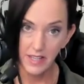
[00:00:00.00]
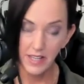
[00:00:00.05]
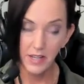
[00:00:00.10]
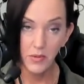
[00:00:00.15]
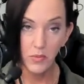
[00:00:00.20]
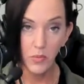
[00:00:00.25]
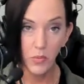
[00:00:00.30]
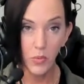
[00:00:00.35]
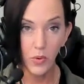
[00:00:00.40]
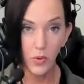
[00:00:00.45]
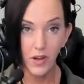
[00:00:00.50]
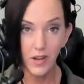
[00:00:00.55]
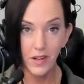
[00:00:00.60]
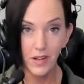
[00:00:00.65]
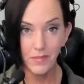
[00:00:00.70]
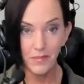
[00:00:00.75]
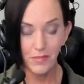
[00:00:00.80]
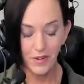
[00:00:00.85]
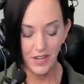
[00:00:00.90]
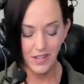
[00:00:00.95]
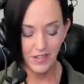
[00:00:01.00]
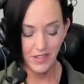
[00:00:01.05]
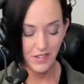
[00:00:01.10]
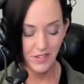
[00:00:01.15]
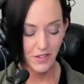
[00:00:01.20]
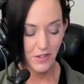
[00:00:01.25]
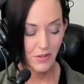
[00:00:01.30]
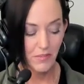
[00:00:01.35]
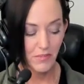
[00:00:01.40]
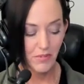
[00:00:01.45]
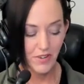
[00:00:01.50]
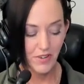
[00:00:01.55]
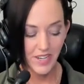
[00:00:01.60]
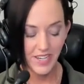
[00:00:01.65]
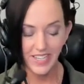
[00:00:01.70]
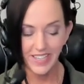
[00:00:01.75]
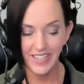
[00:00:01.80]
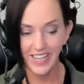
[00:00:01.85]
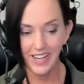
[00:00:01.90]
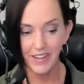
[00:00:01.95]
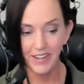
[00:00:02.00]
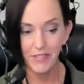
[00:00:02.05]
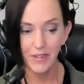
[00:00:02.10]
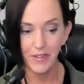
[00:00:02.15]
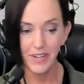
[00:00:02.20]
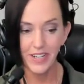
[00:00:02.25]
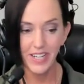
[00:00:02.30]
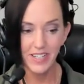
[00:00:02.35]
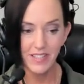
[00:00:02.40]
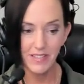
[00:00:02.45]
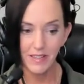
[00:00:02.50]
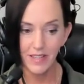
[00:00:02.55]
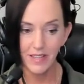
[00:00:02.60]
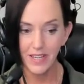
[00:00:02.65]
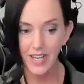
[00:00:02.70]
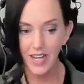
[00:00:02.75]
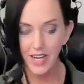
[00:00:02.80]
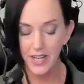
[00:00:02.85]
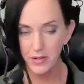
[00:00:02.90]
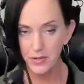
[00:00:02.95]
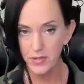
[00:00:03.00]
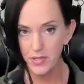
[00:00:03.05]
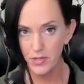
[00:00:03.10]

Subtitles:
in one breath, no break in that, very nice and legato.